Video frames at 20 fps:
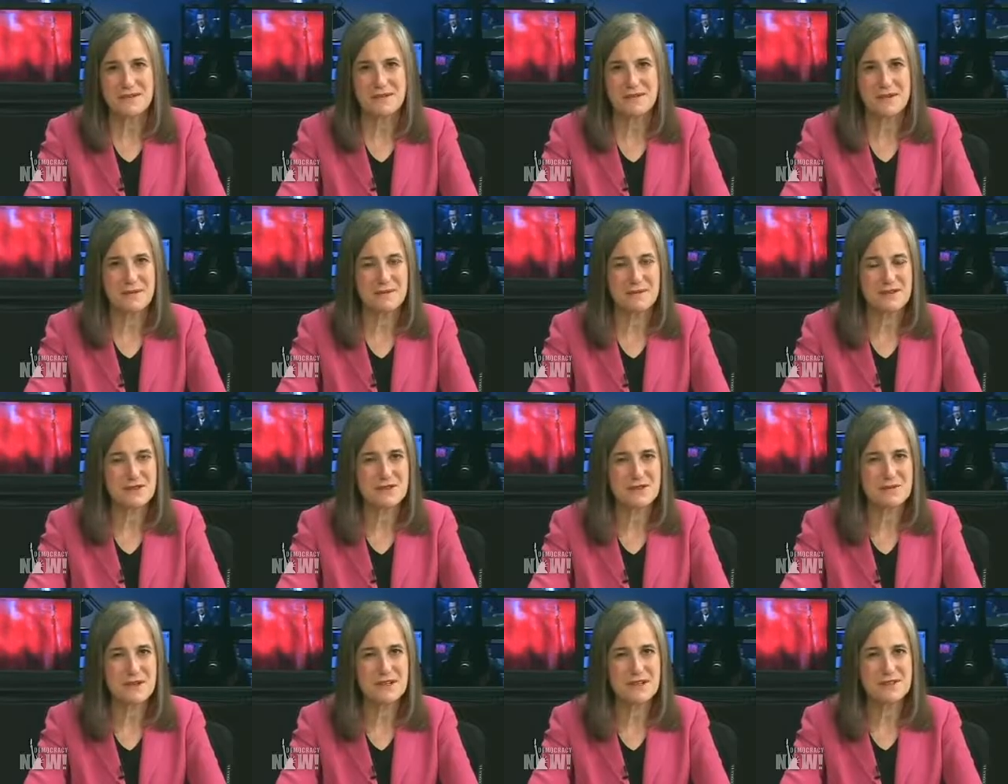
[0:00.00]
from the
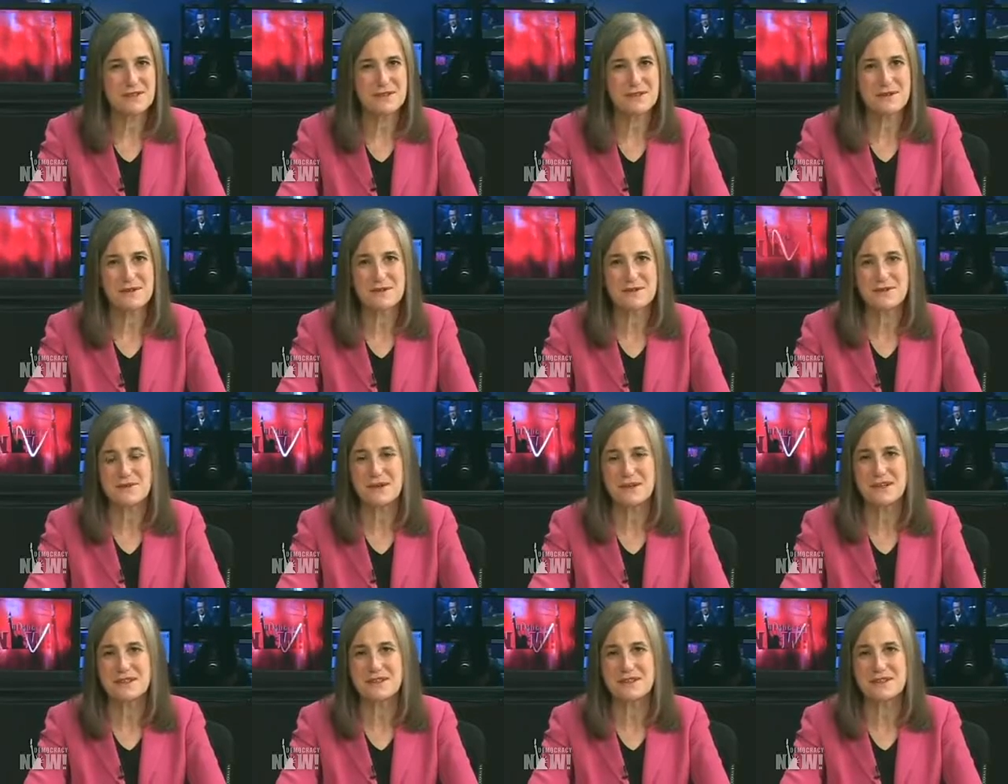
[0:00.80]
streets to the
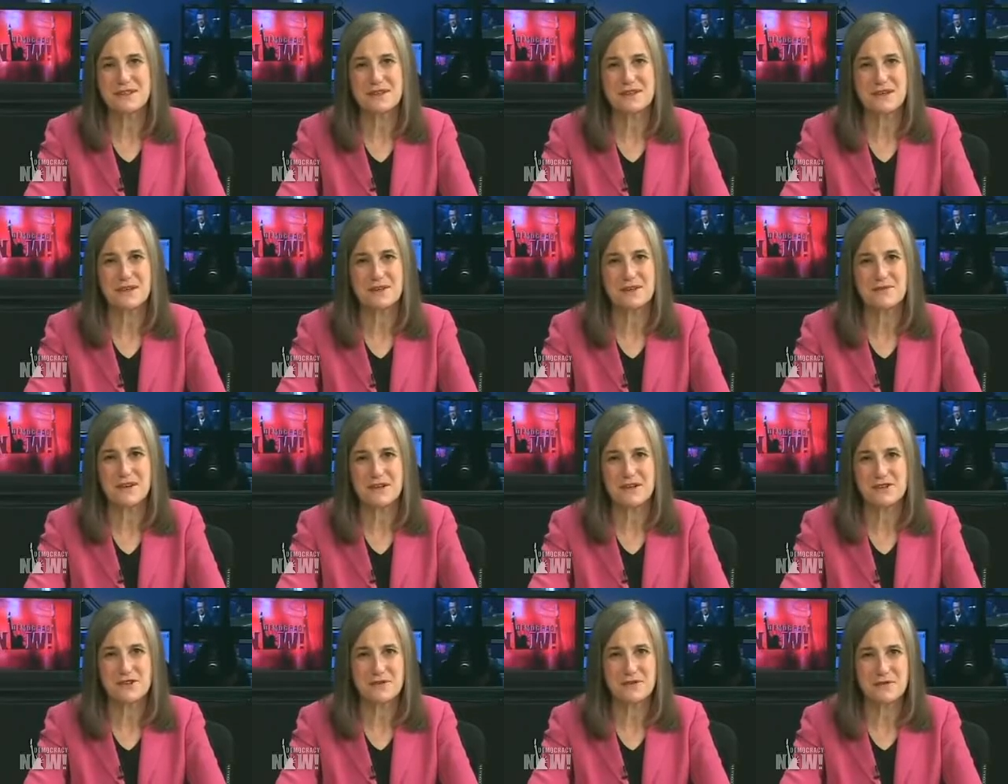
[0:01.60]
suites to the
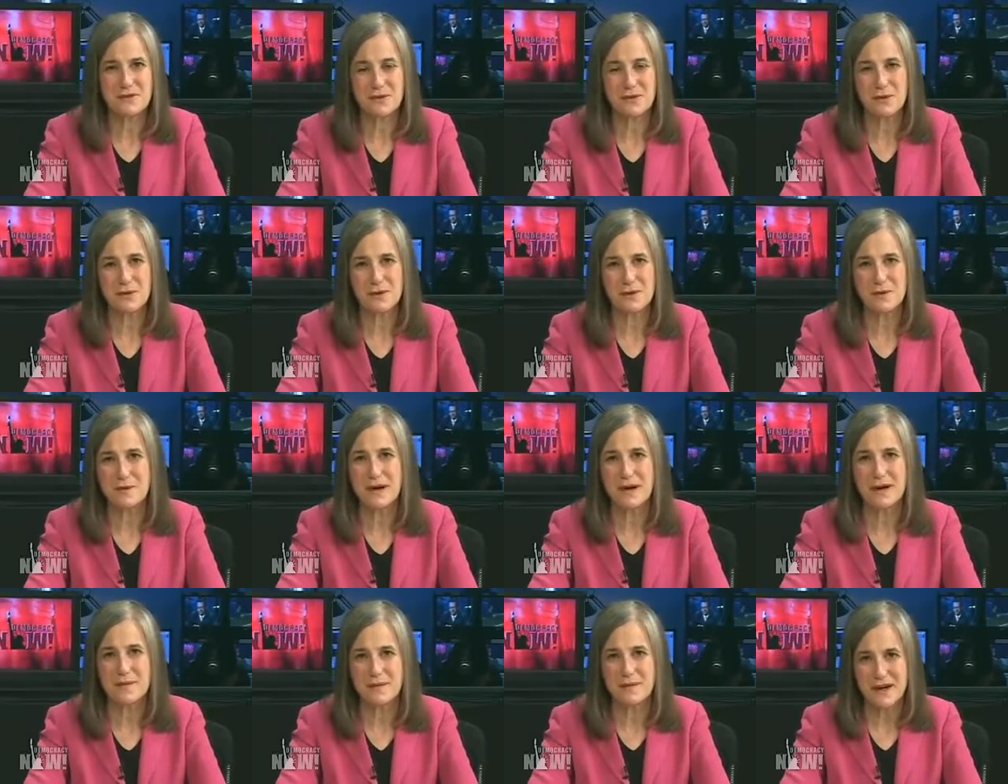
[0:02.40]
convention floor,
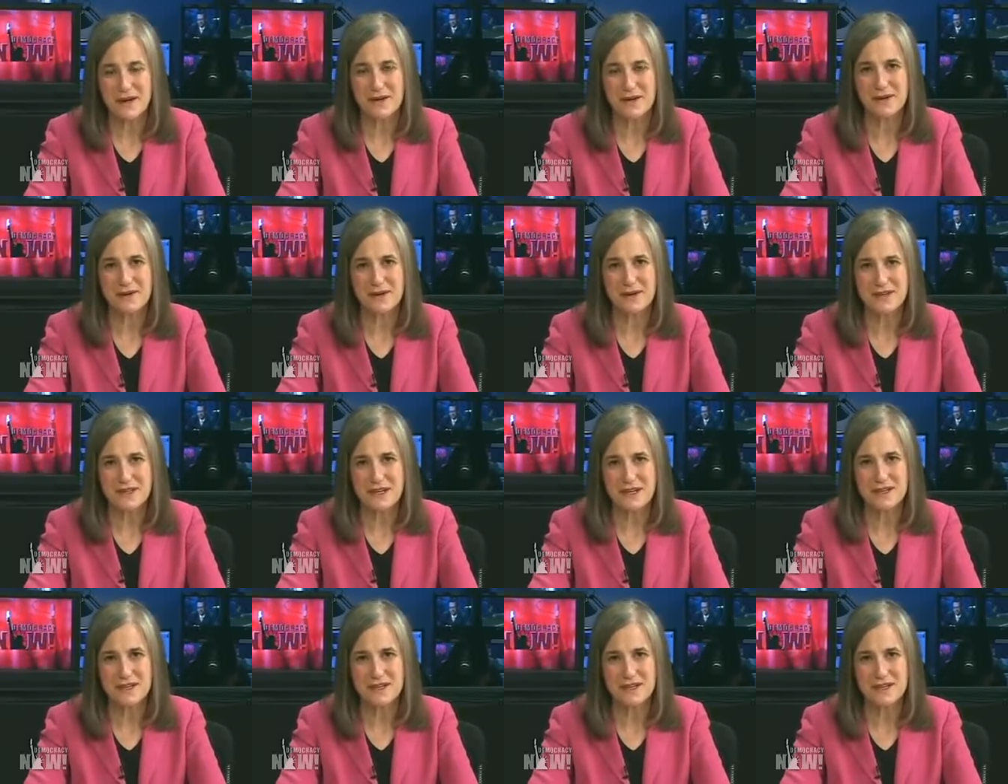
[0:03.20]
by Michael Eric